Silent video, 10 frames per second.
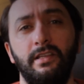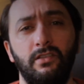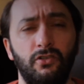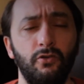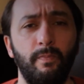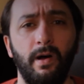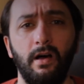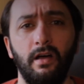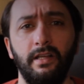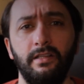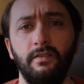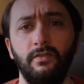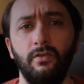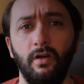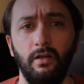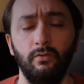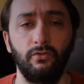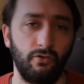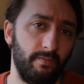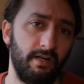It's a two-part interview. I will
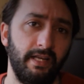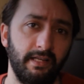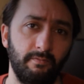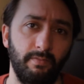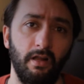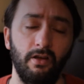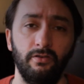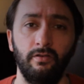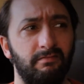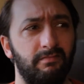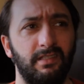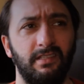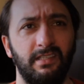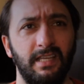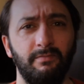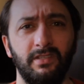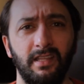drop the links below. It seems that